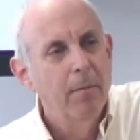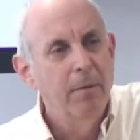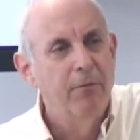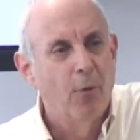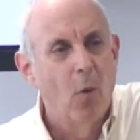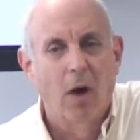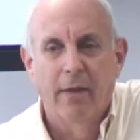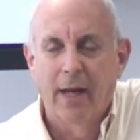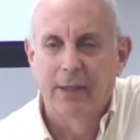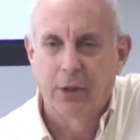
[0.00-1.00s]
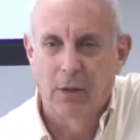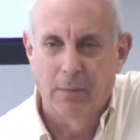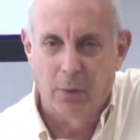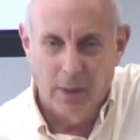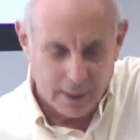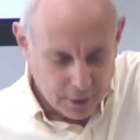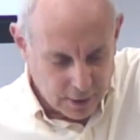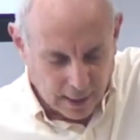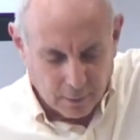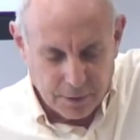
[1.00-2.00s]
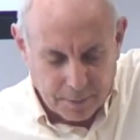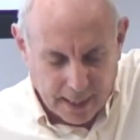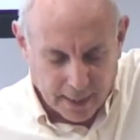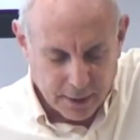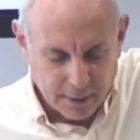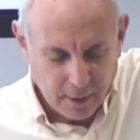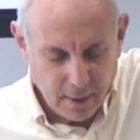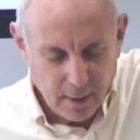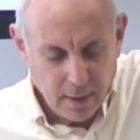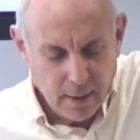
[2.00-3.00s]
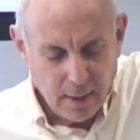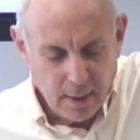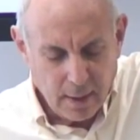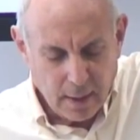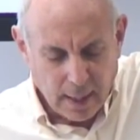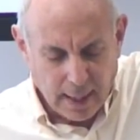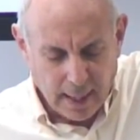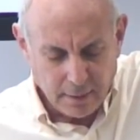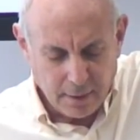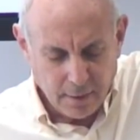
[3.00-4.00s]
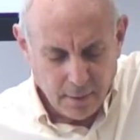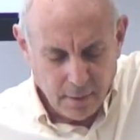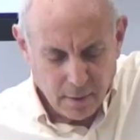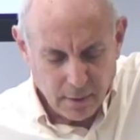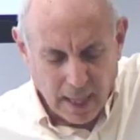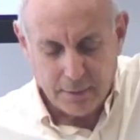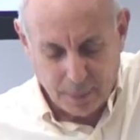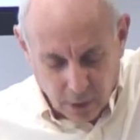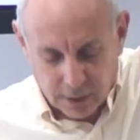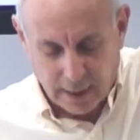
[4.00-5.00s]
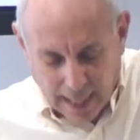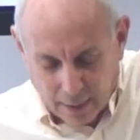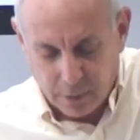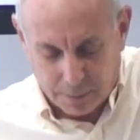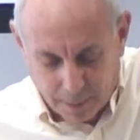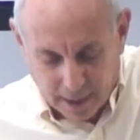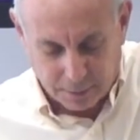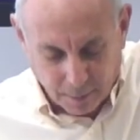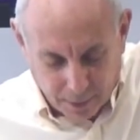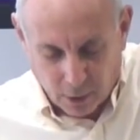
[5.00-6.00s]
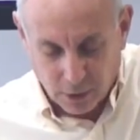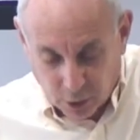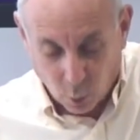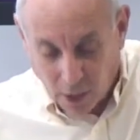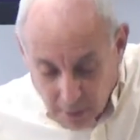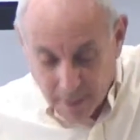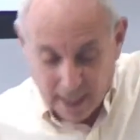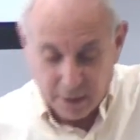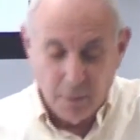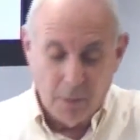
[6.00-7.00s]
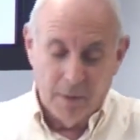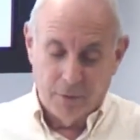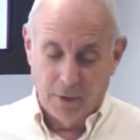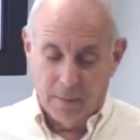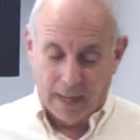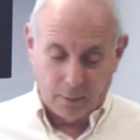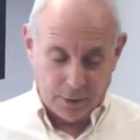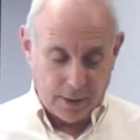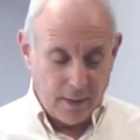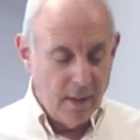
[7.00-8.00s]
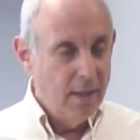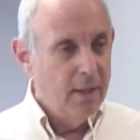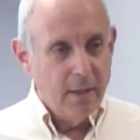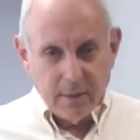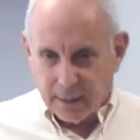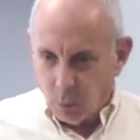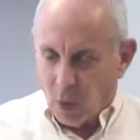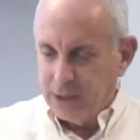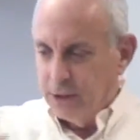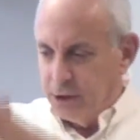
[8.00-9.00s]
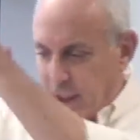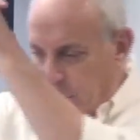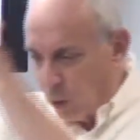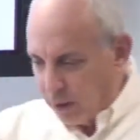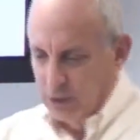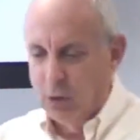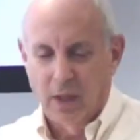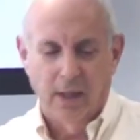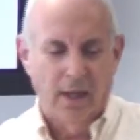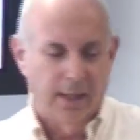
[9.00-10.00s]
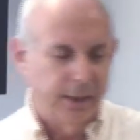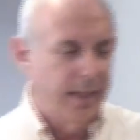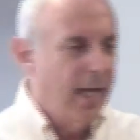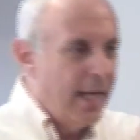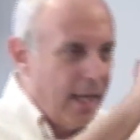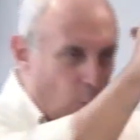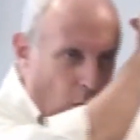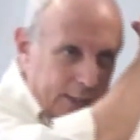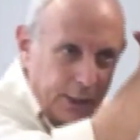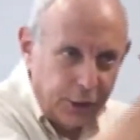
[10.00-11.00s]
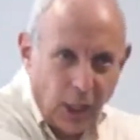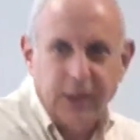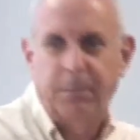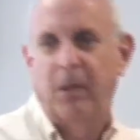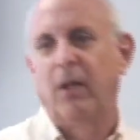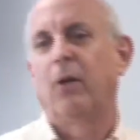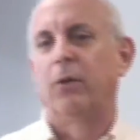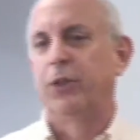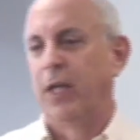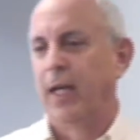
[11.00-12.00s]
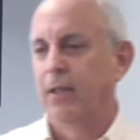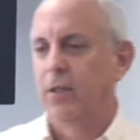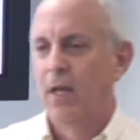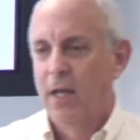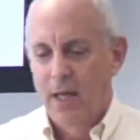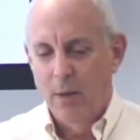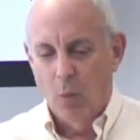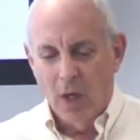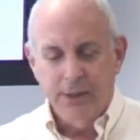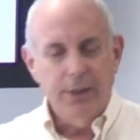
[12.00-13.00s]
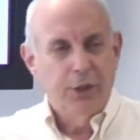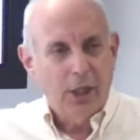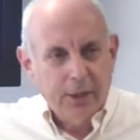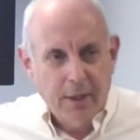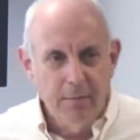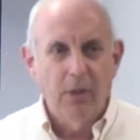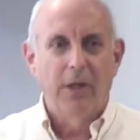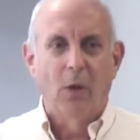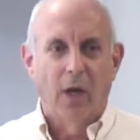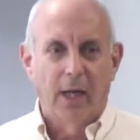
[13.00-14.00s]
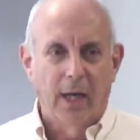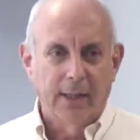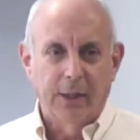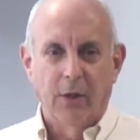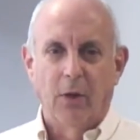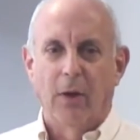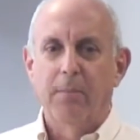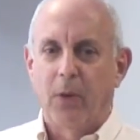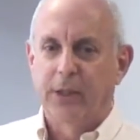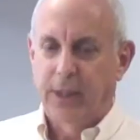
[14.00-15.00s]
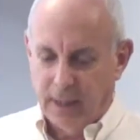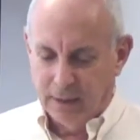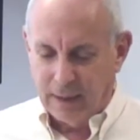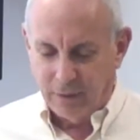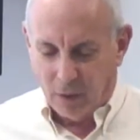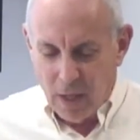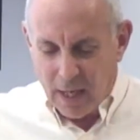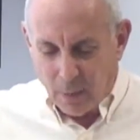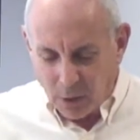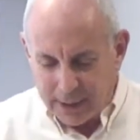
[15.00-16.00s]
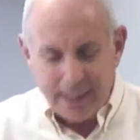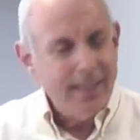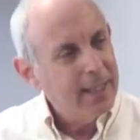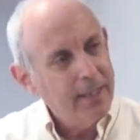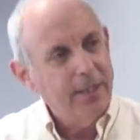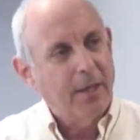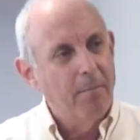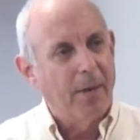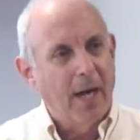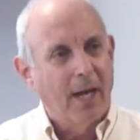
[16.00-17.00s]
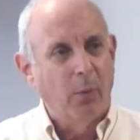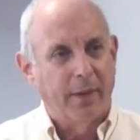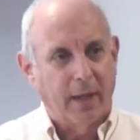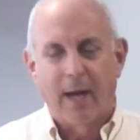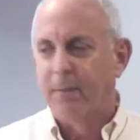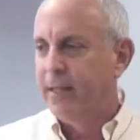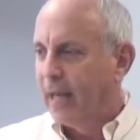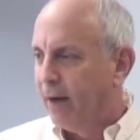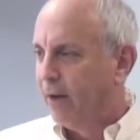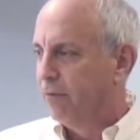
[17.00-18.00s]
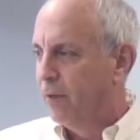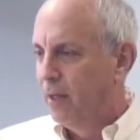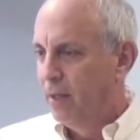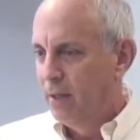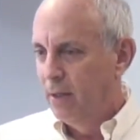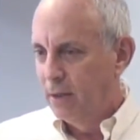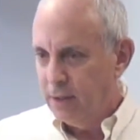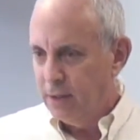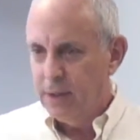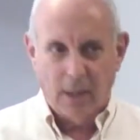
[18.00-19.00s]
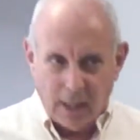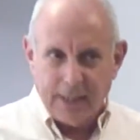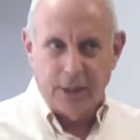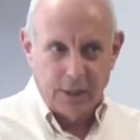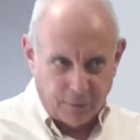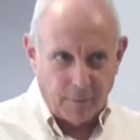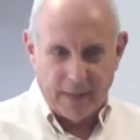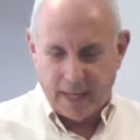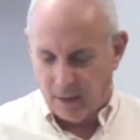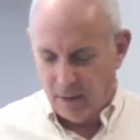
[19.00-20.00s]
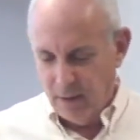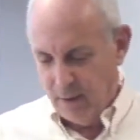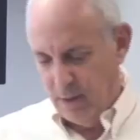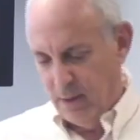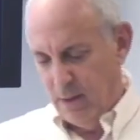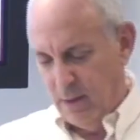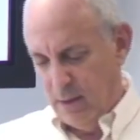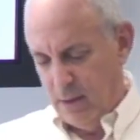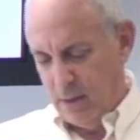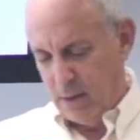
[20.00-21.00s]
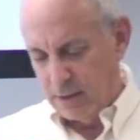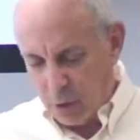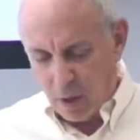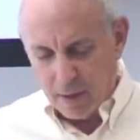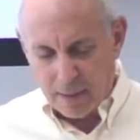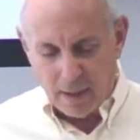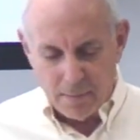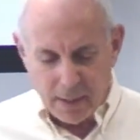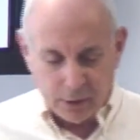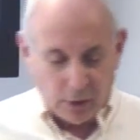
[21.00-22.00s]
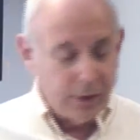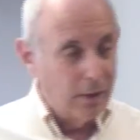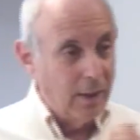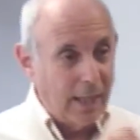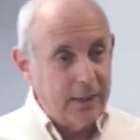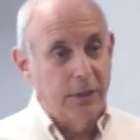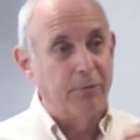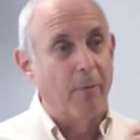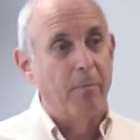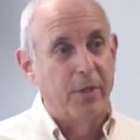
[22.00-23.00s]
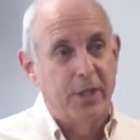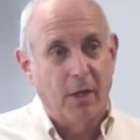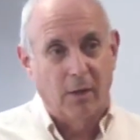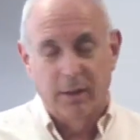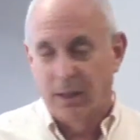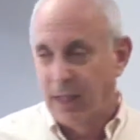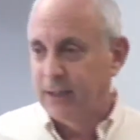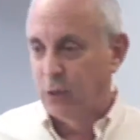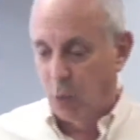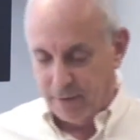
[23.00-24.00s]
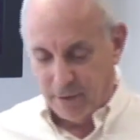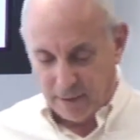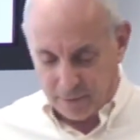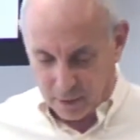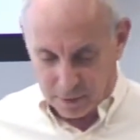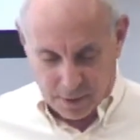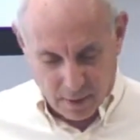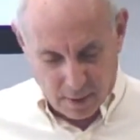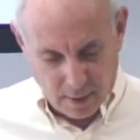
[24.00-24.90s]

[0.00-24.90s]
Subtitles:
before the National Labor Relations Act was passed, and not because the act was passed, but because there was a mass movement for democracy that wasn't just workers organizing, it wasn't just political change, it wasn't just community organizing on an unprecedented level. It was these things combined with a common narrative. This is the lessons from there. And as I'll talk about in a minute, it's also the lessons from Brazil in the last 25 years.